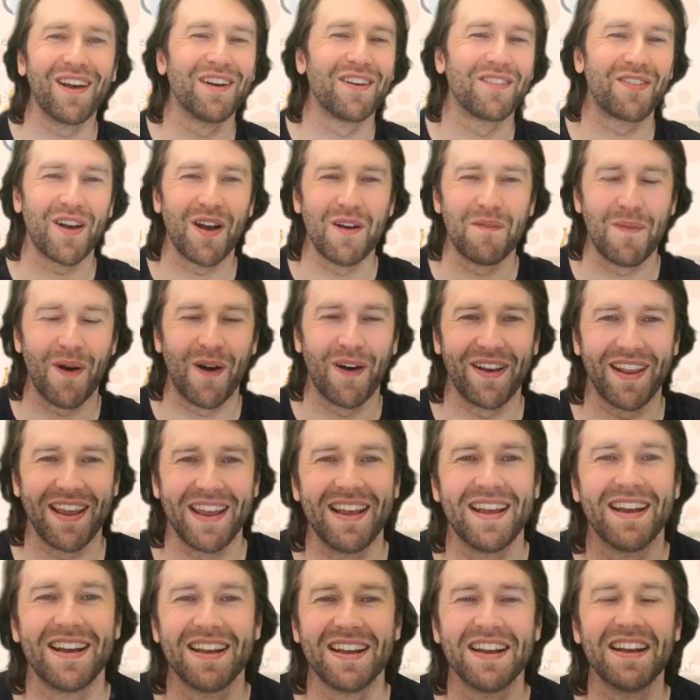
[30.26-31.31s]
of her
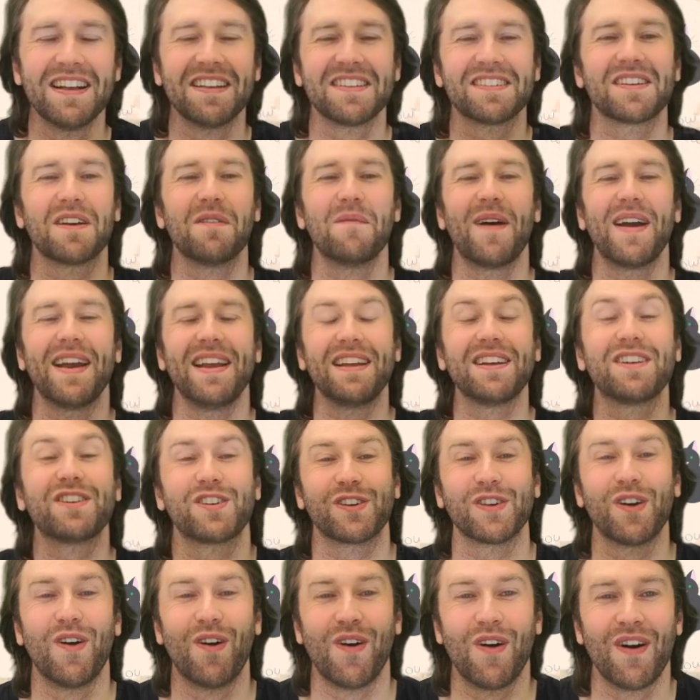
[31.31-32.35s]
body to make
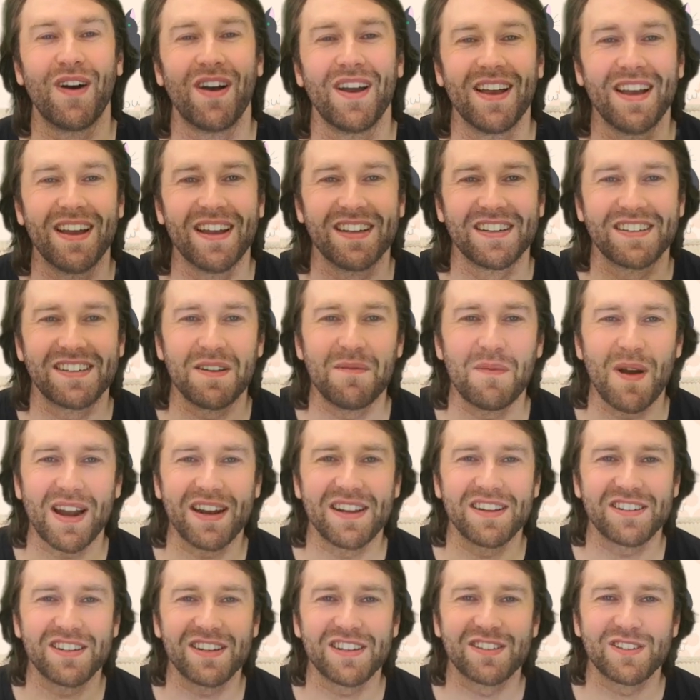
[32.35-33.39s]
sure she
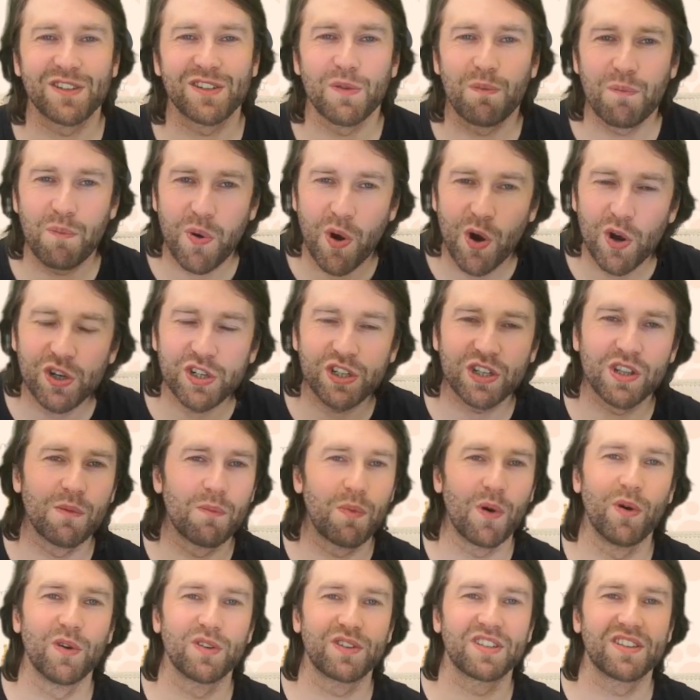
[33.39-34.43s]
manages to push the
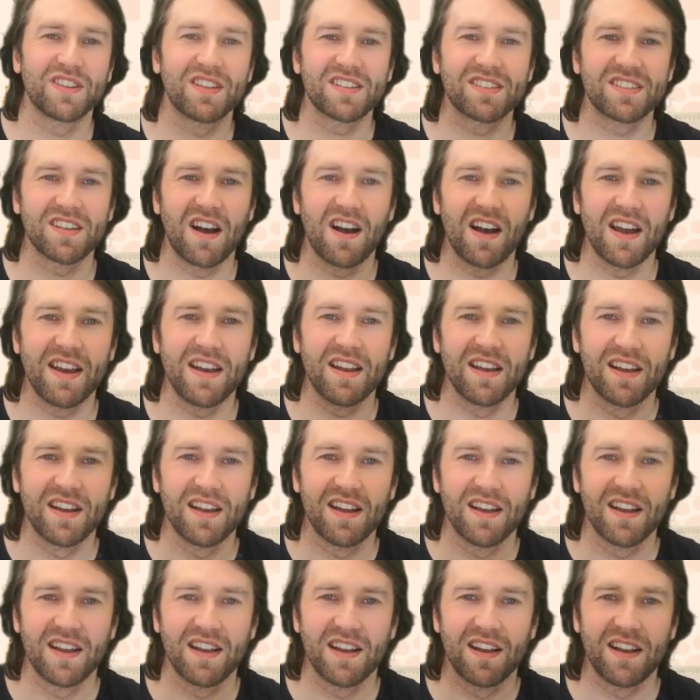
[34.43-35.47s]
ball to the side,
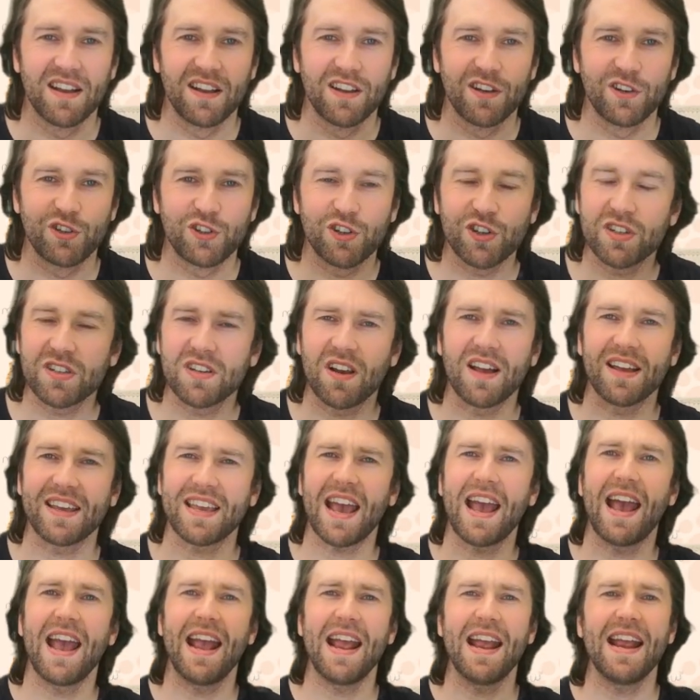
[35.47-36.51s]
just like
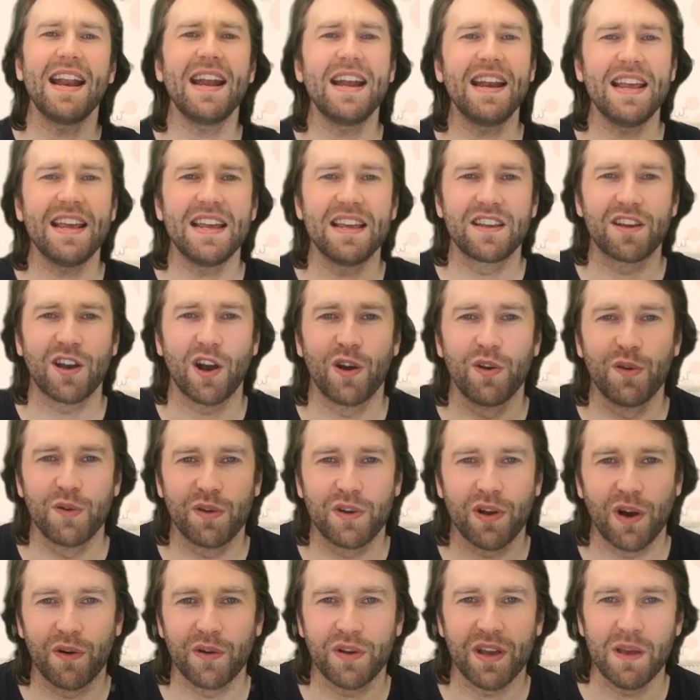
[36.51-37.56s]
any
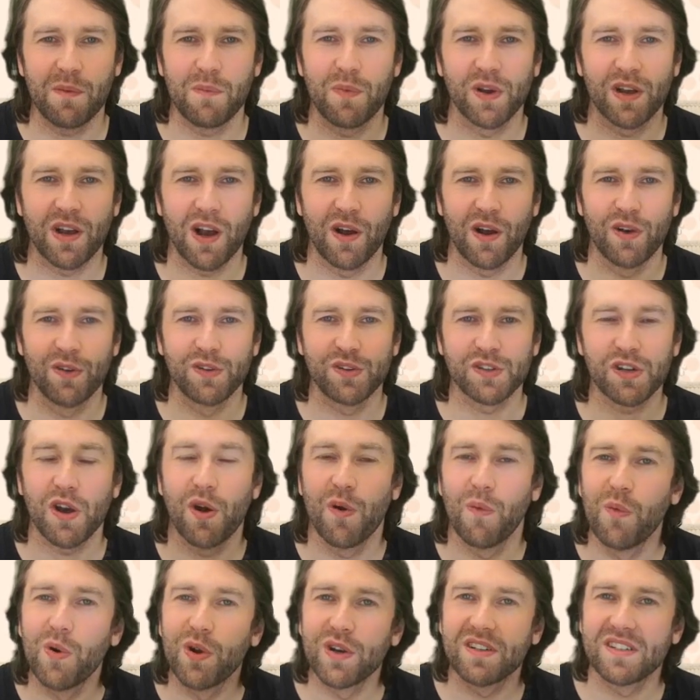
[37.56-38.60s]
goalkeeper coach
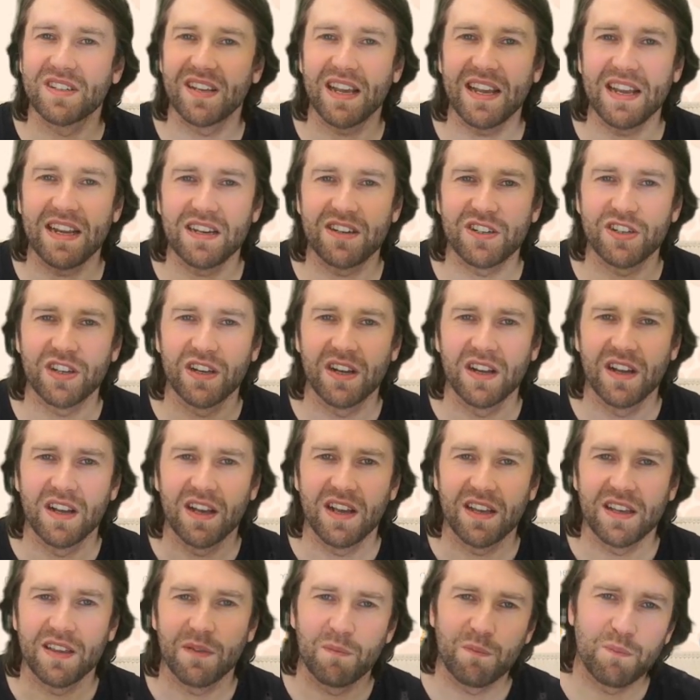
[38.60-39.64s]
would teach,
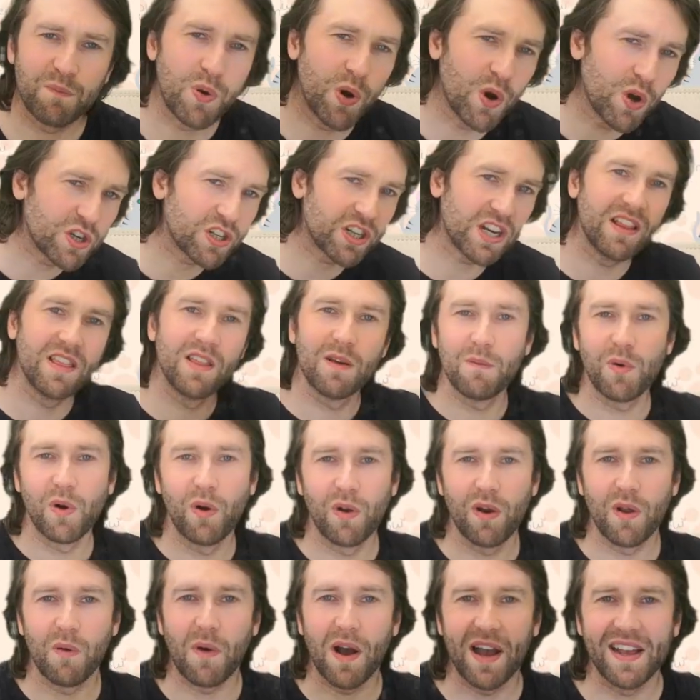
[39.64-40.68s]
pushing the
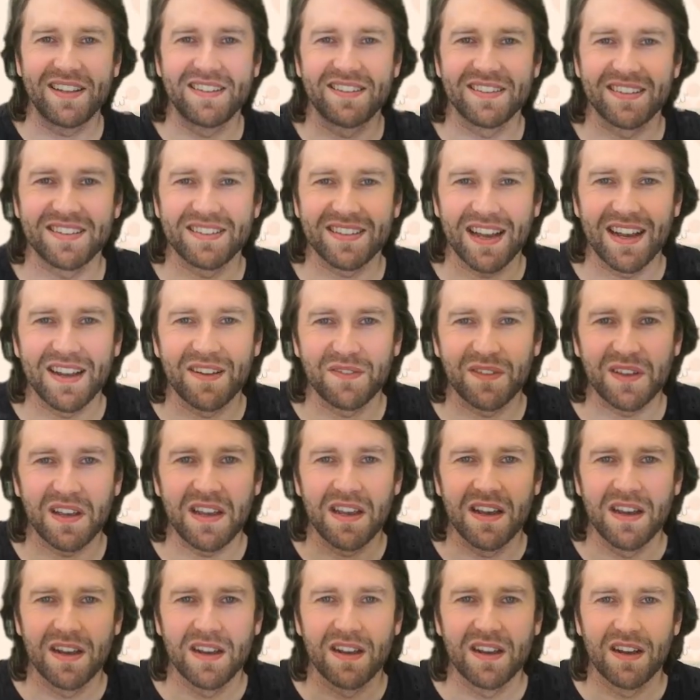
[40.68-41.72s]
ball away to
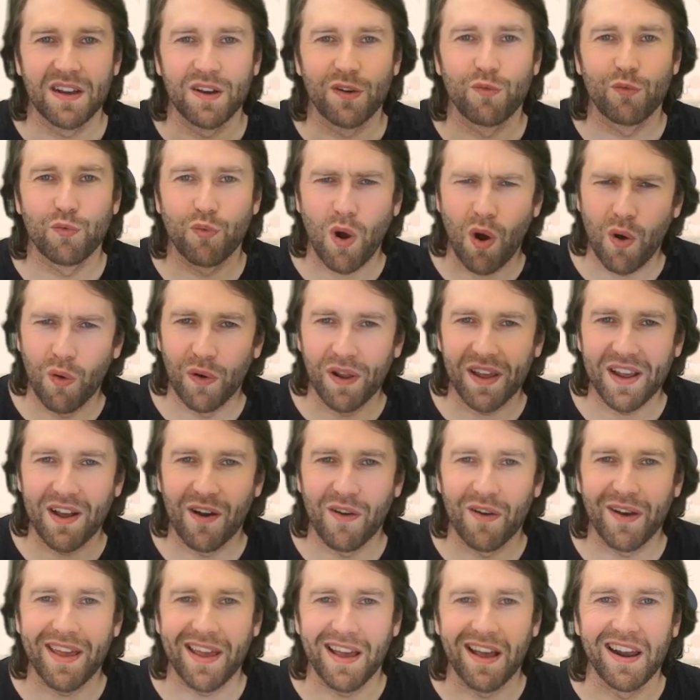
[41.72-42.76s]
safety, rolling
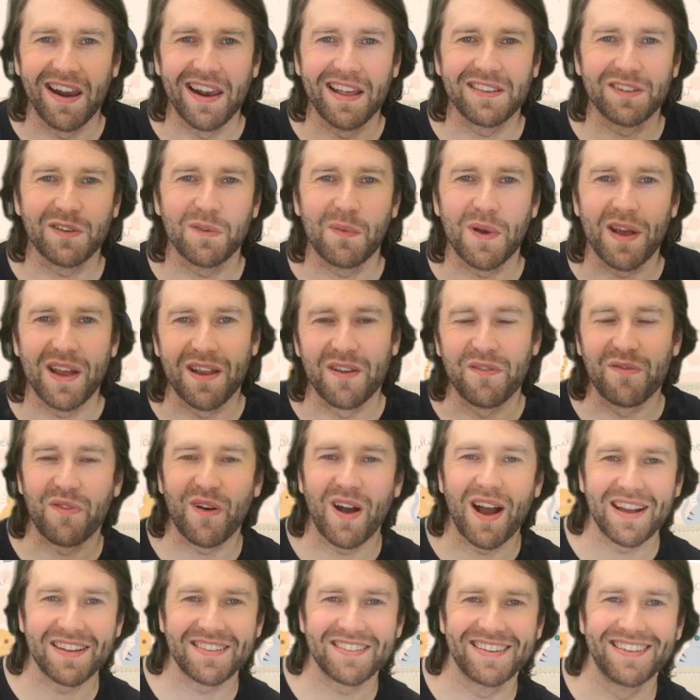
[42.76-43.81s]
on it a little bit in
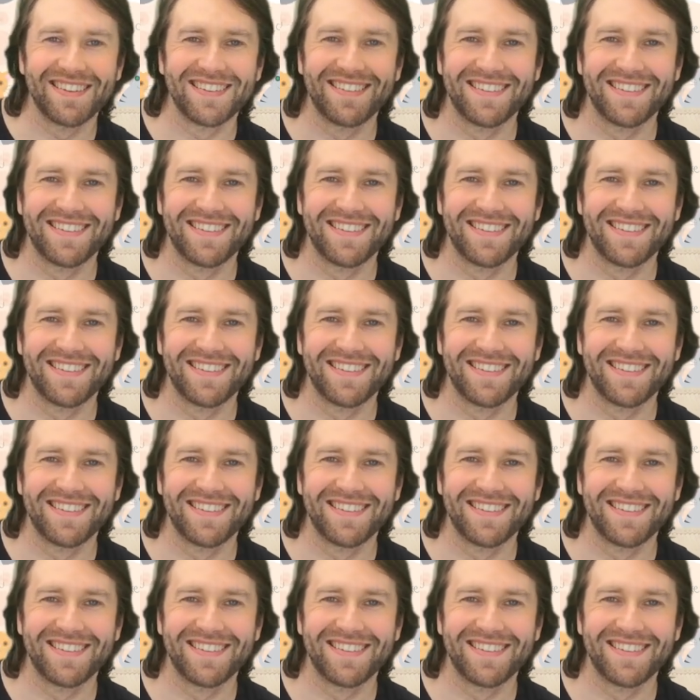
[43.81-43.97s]
fact.